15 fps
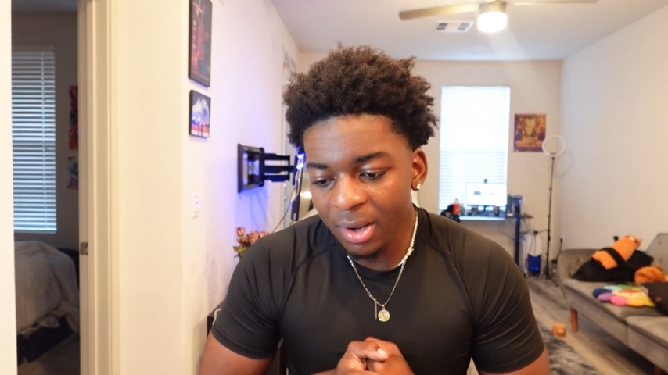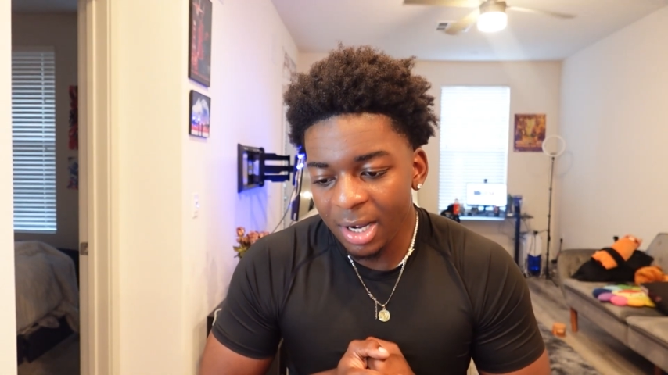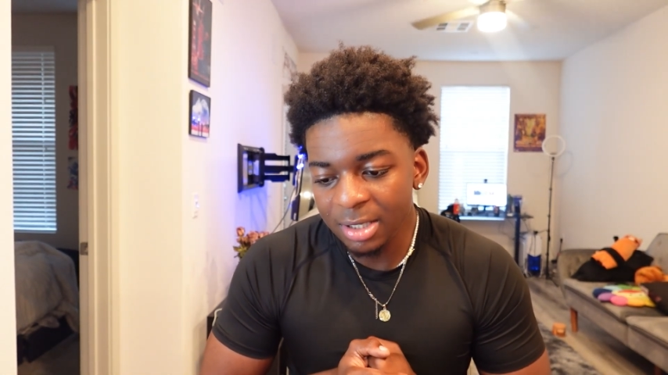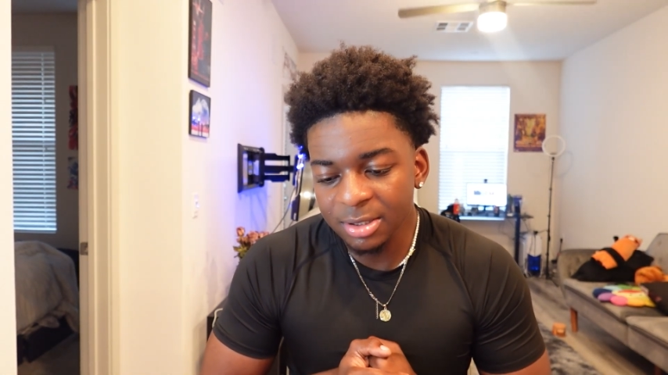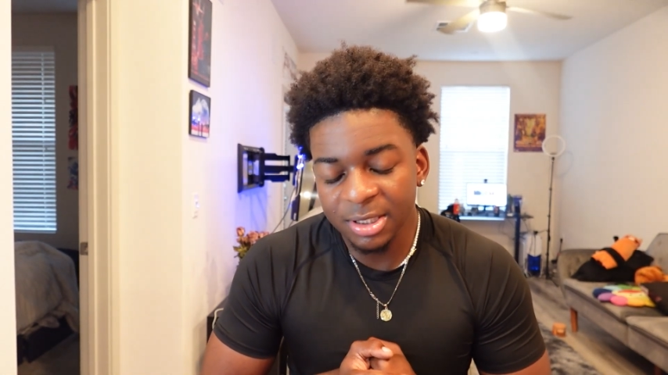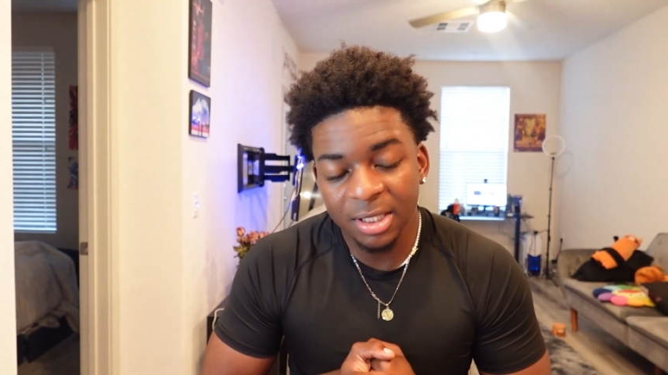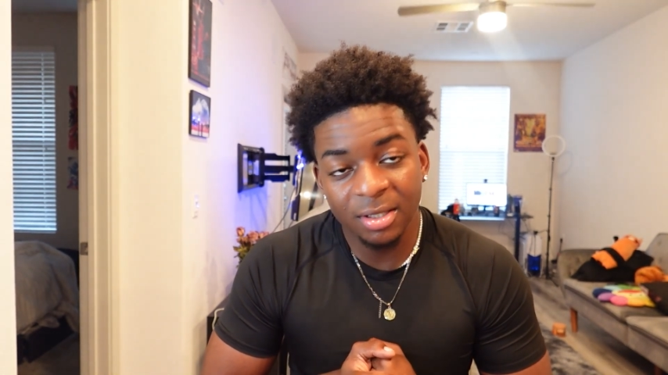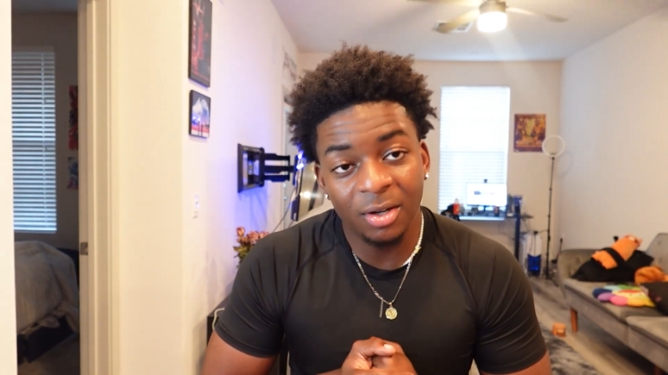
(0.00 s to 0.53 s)

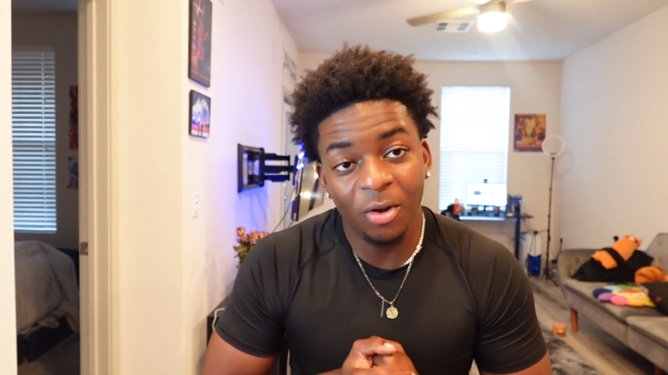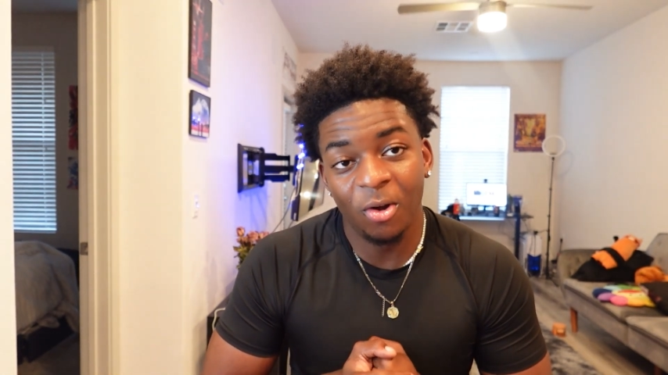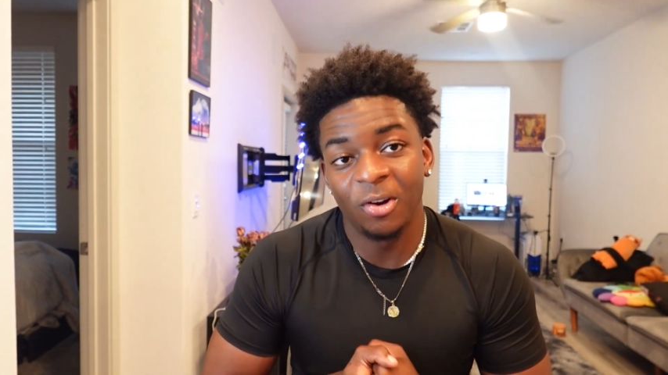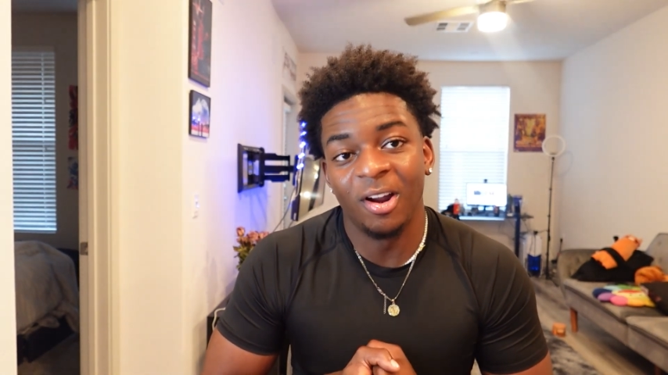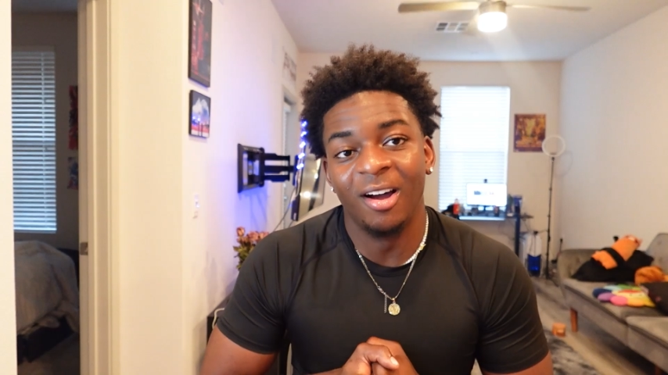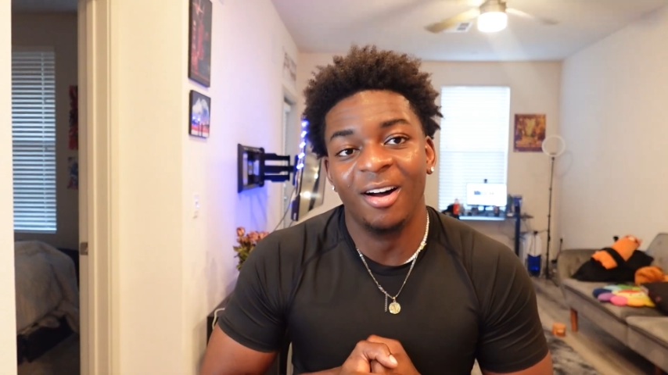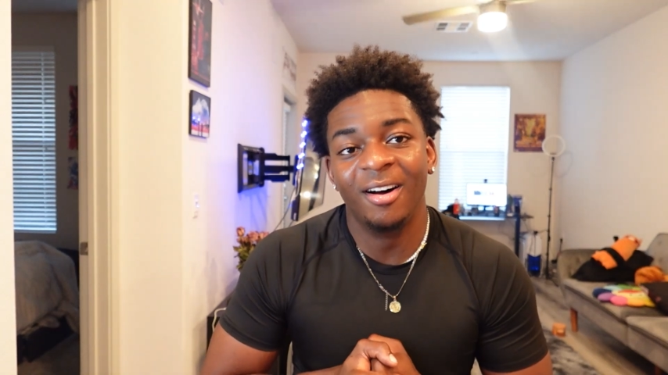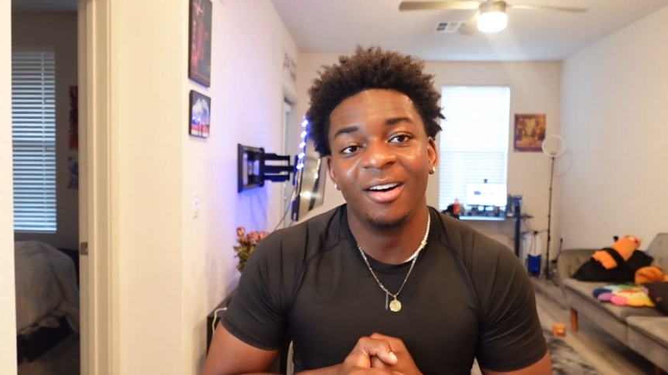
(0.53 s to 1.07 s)
I was getting
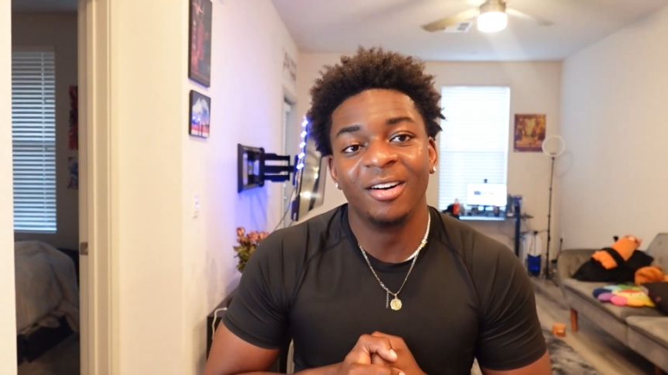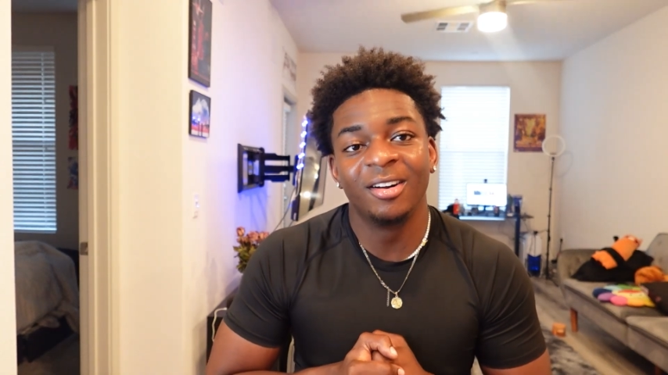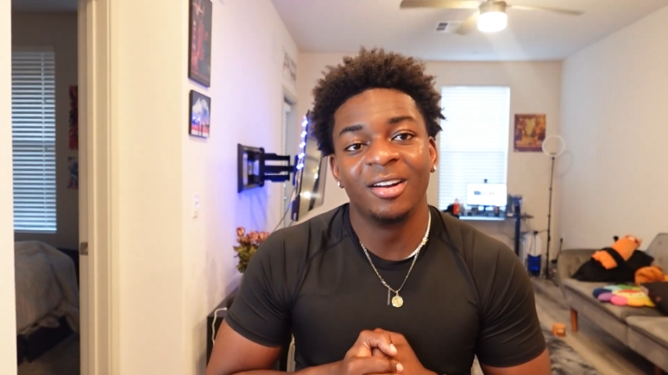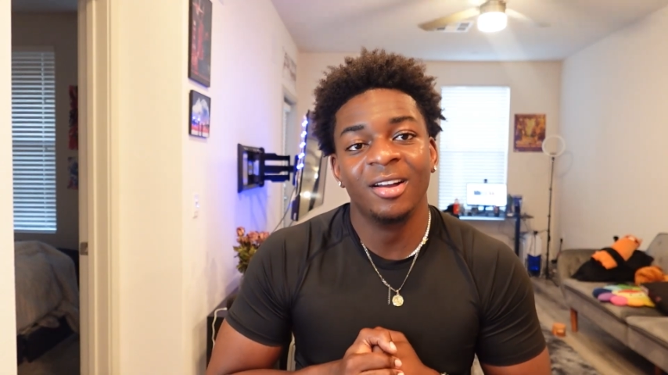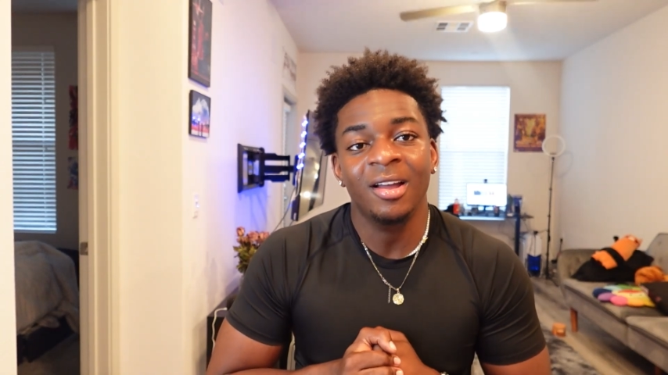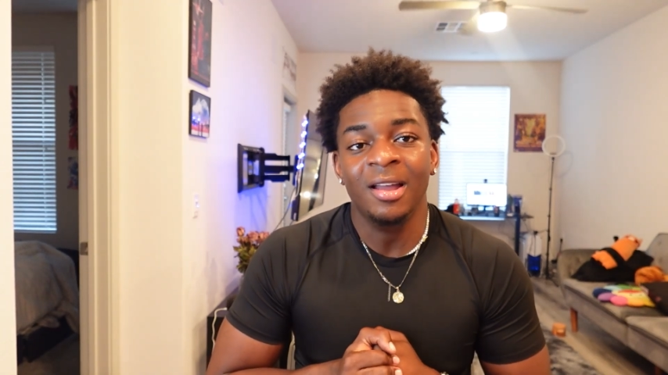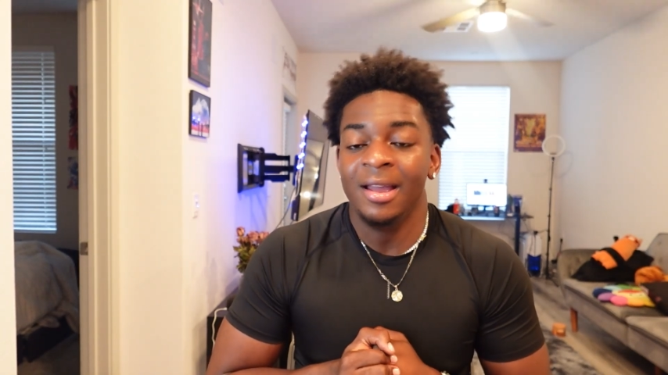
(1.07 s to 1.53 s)
called an unk.